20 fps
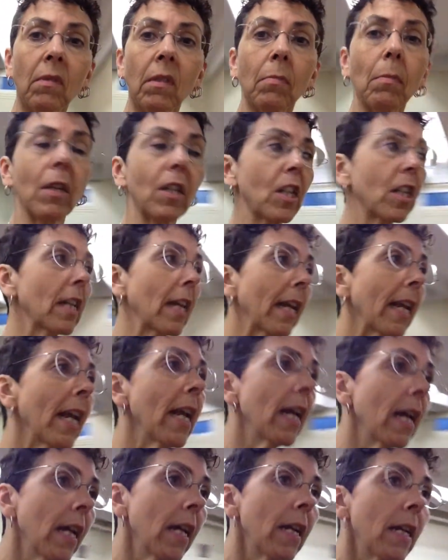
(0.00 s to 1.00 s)
as much as I
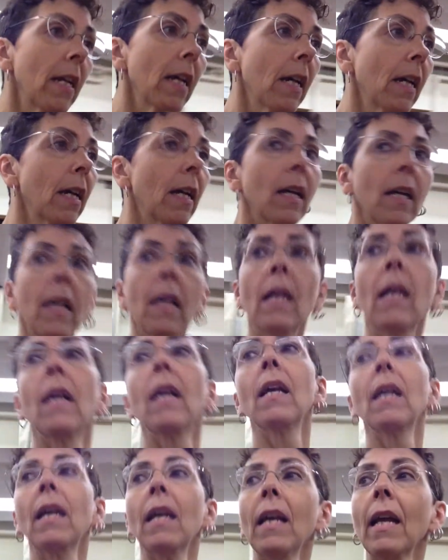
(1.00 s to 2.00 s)
can.
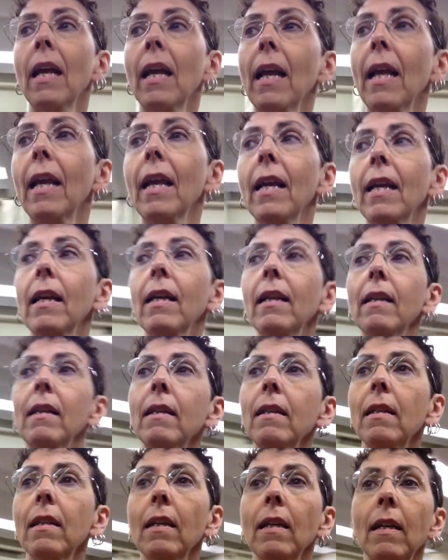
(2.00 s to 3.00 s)

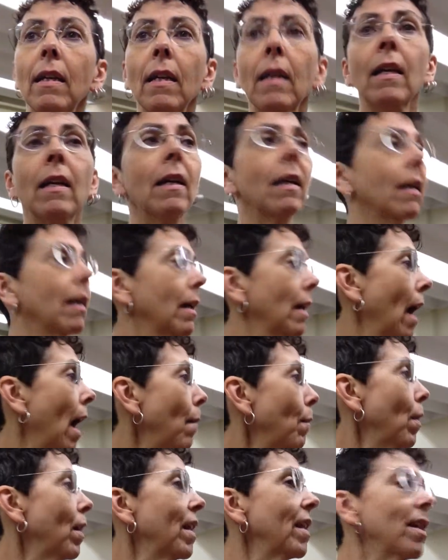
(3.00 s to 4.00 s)
And
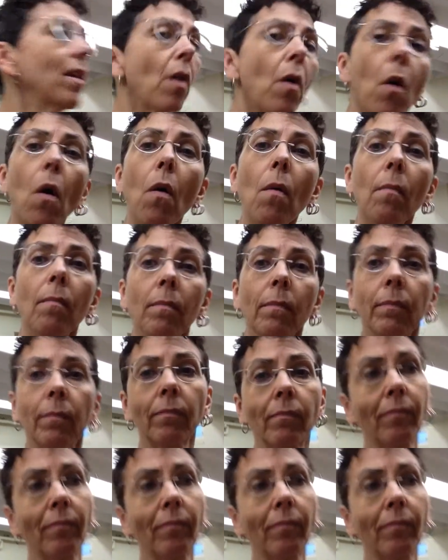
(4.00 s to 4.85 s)
I'm ready to go home.